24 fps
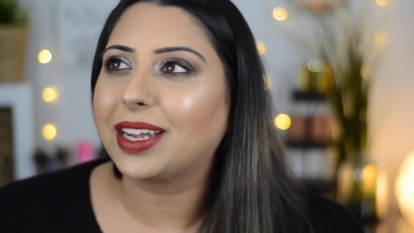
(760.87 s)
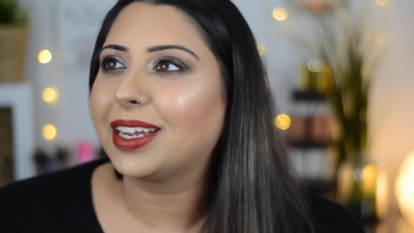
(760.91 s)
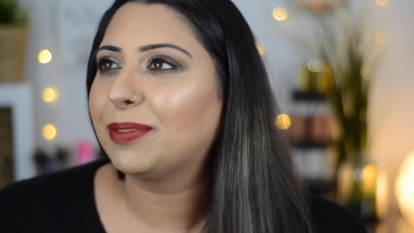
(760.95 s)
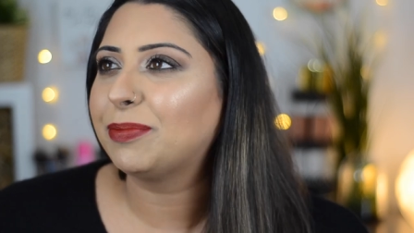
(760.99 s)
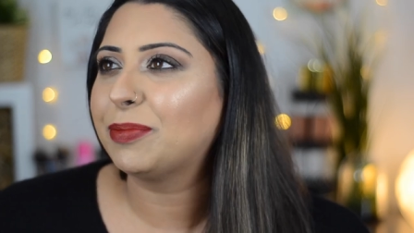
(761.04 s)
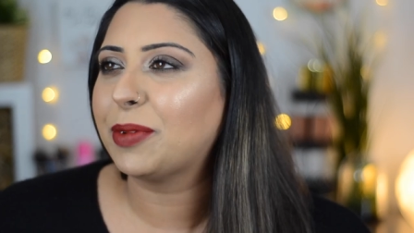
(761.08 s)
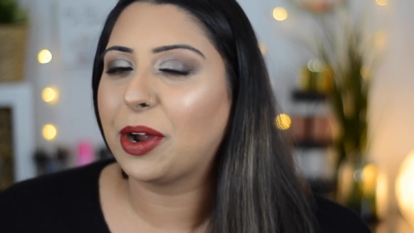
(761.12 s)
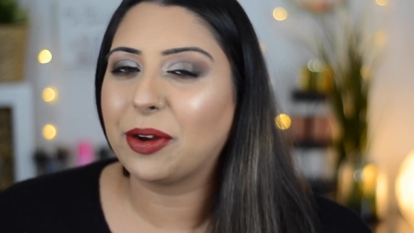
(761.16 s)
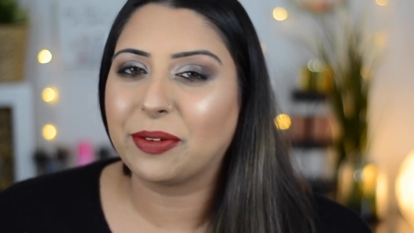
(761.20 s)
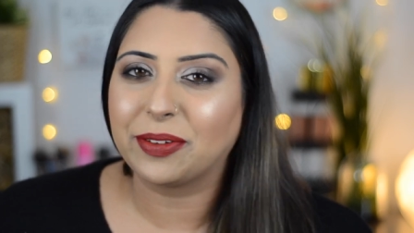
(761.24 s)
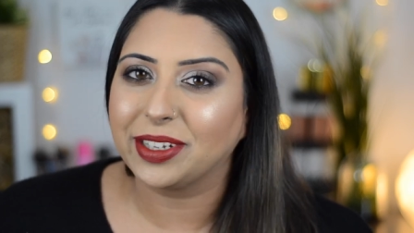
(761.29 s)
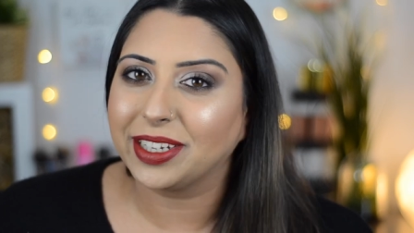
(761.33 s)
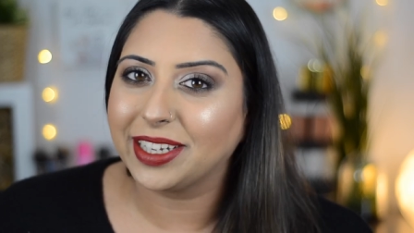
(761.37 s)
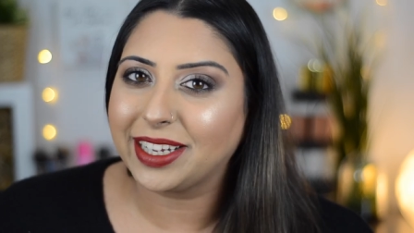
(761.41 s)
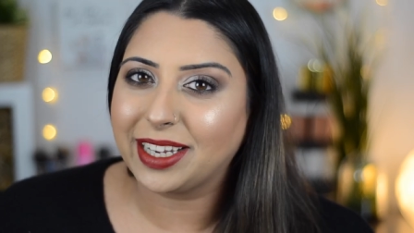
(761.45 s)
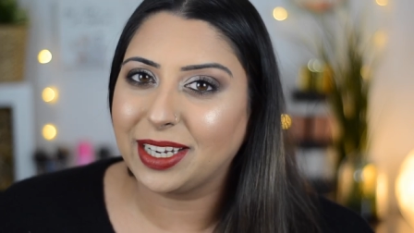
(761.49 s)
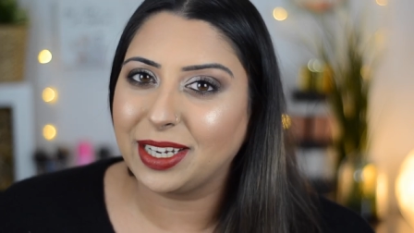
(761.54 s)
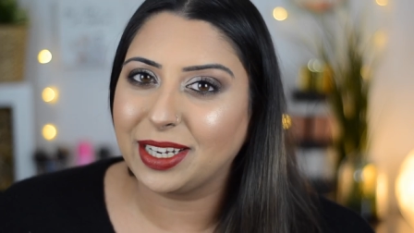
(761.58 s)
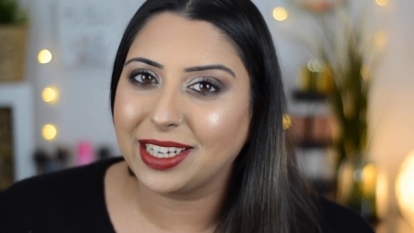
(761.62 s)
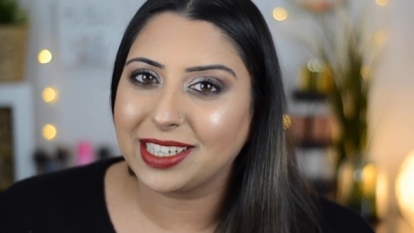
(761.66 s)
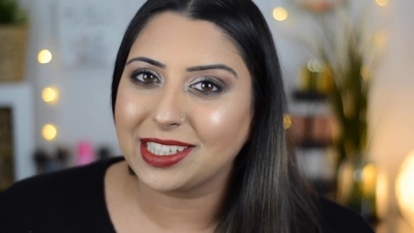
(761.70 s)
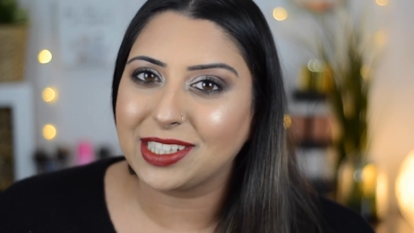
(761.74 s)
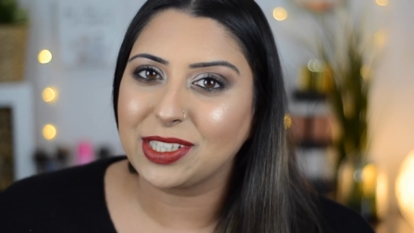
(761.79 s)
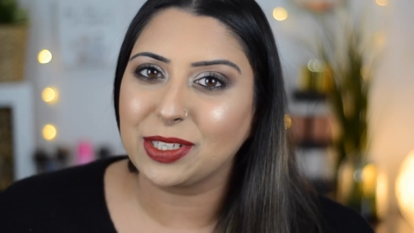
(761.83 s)
I'm not really going
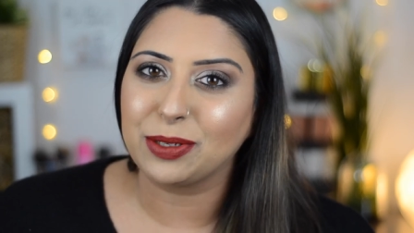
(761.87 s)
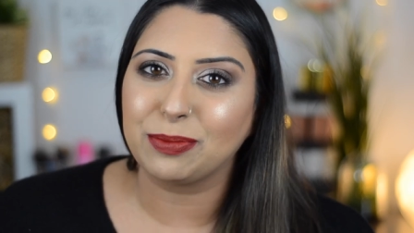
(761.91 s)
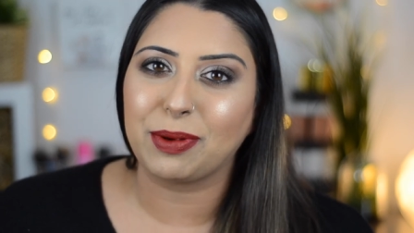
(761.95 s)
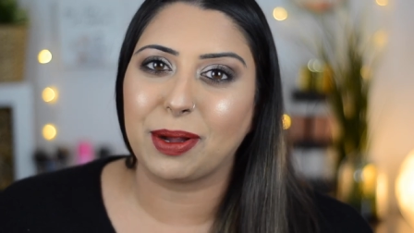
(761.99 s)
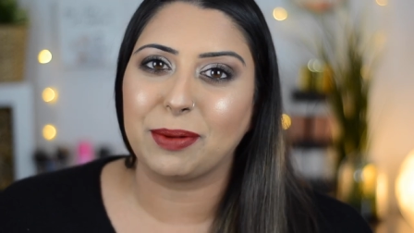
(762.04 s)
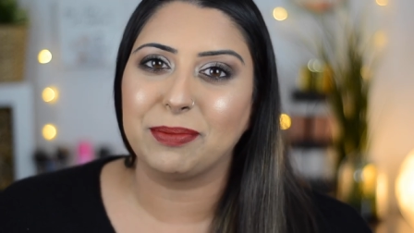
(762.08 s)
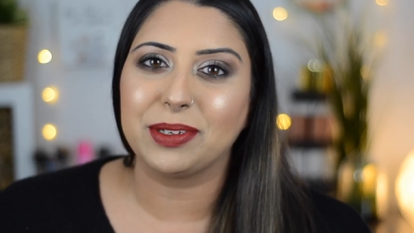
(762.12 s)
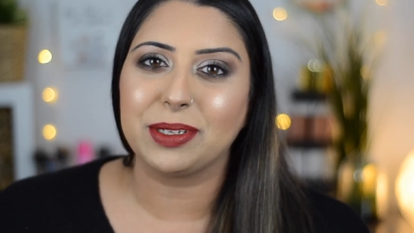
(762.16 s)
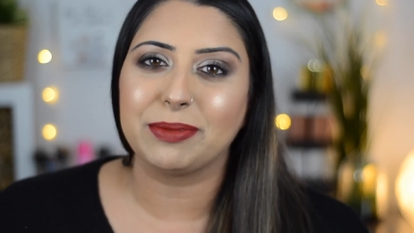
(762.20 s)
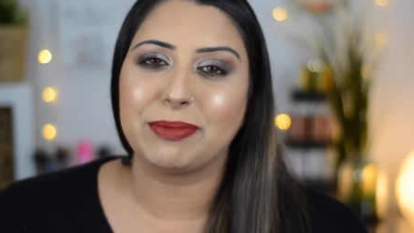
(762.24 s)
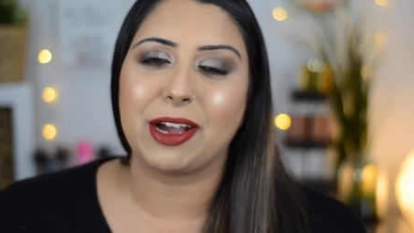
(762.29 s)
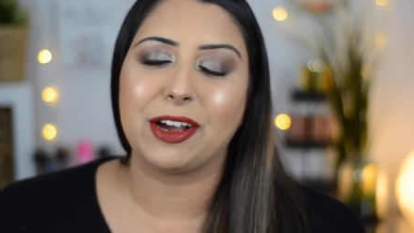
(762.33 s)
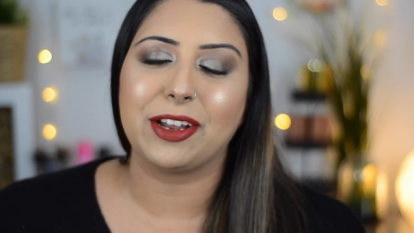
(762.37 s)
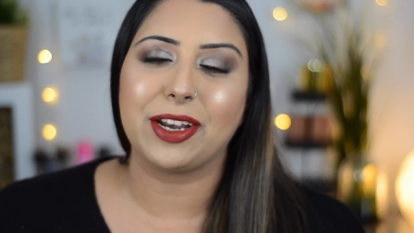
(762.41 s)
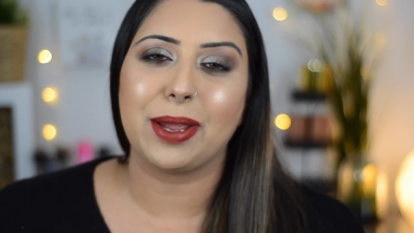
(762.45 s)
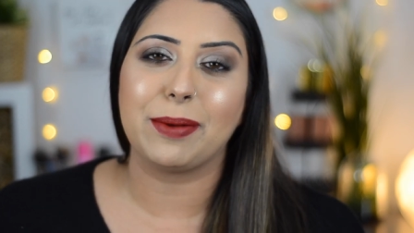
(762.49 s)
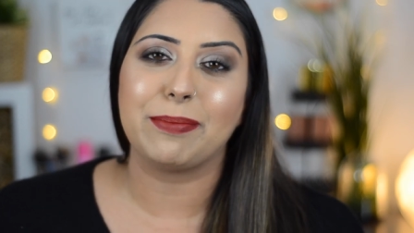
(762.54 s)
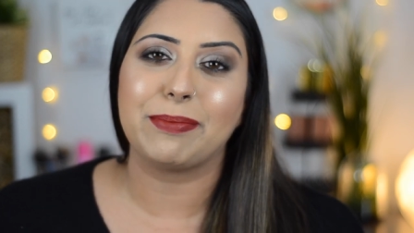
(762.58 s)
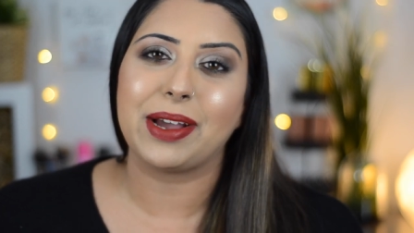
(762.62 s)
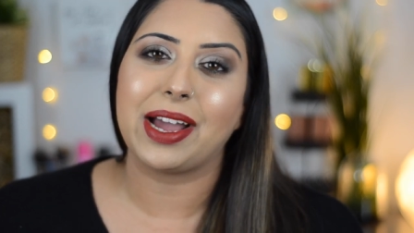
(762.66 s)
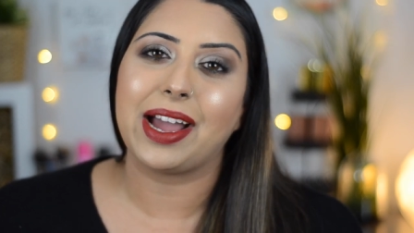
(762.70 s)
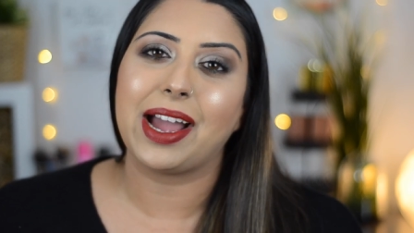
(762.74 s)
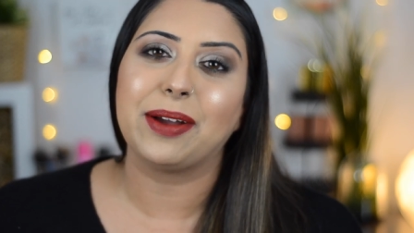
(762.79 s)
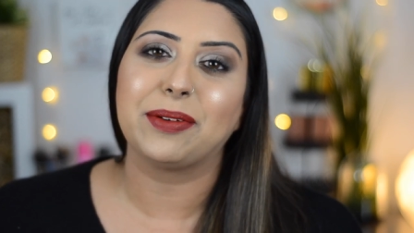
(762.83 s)
to get too bummed about it,
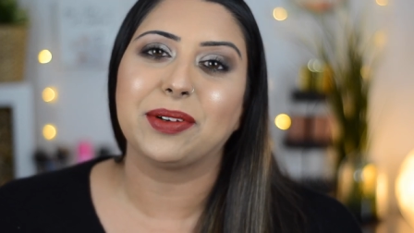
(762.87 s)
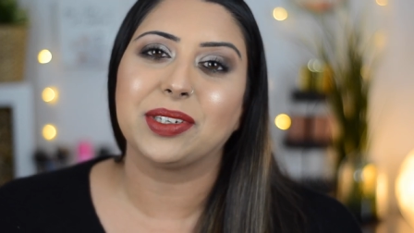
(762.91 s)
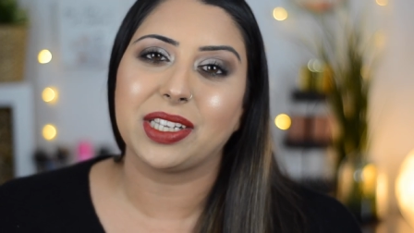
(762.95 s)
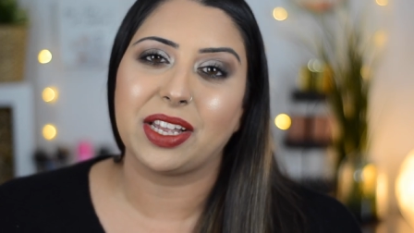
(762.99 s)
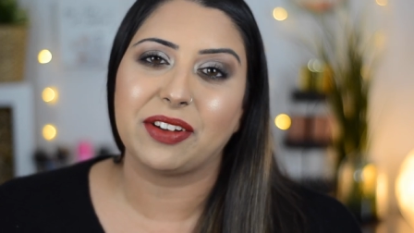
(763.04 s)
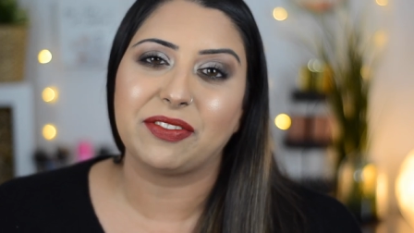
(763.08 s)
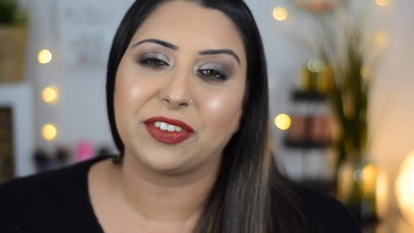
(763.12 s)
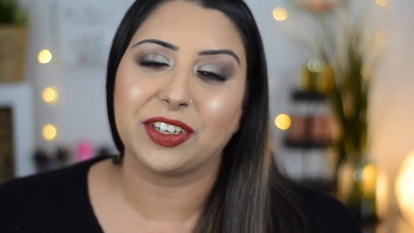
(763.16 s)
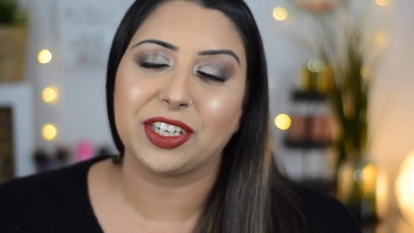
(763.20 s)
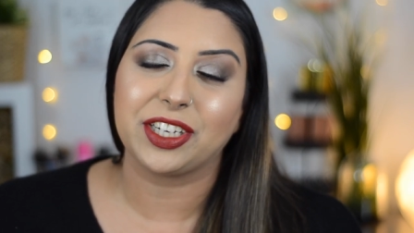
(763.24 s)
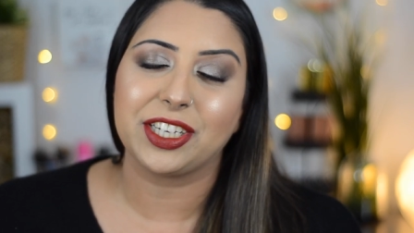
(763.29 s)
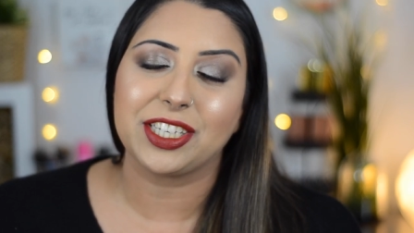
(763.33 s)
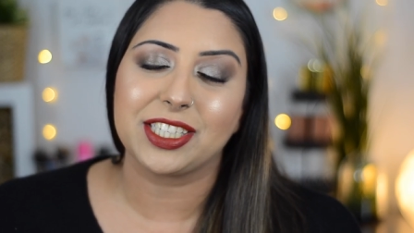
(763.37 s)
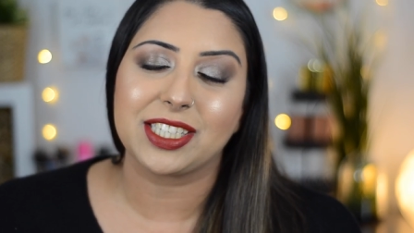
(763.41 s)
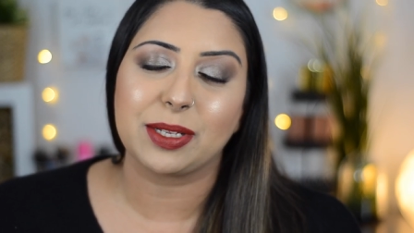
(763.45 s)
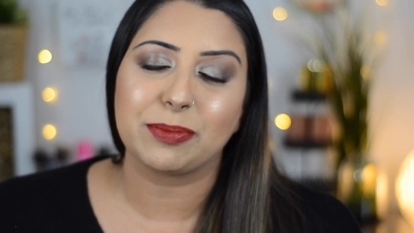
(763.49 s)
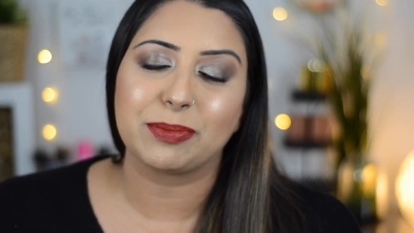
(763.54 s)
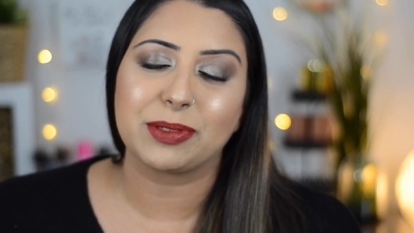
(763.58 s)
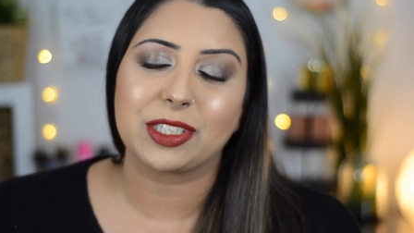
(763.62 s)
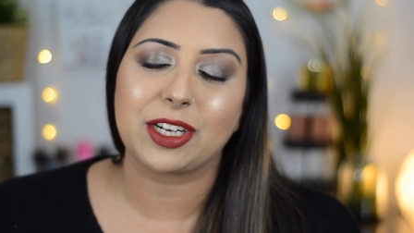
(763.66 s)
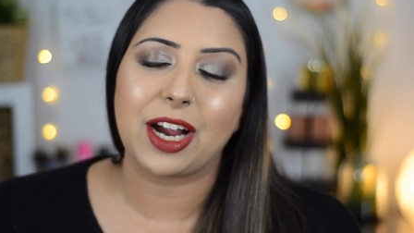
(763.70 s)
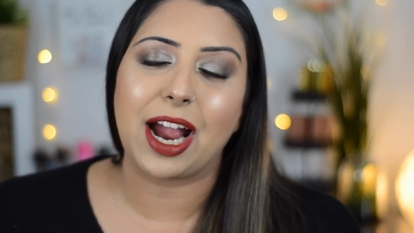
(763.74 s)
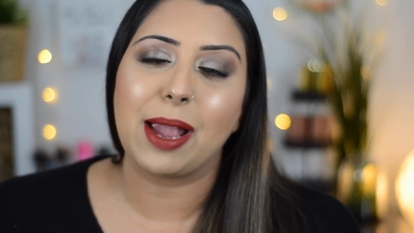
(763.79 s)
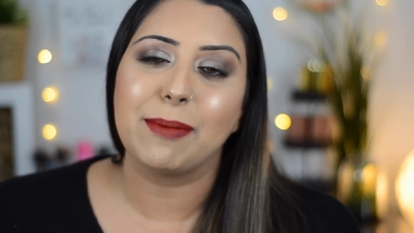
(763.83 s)
but I would love for you to
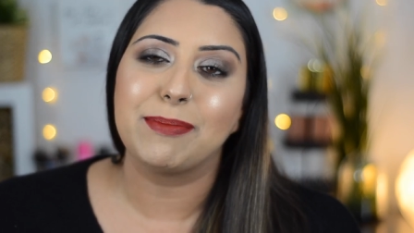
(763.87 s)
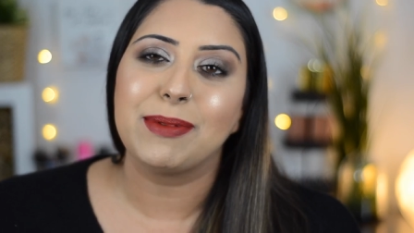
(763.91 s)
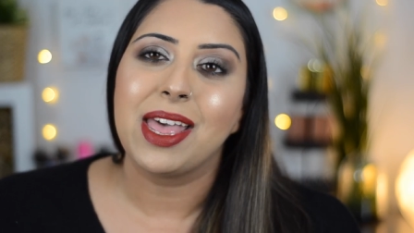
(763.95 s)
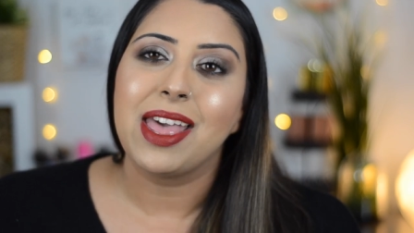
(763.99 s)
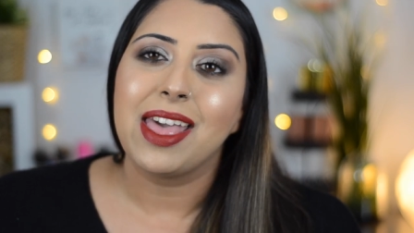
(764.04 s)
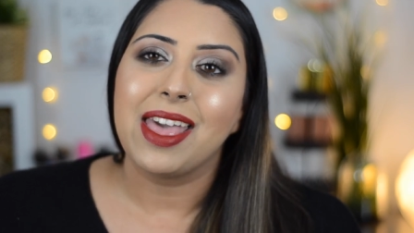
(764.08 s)
subscribe.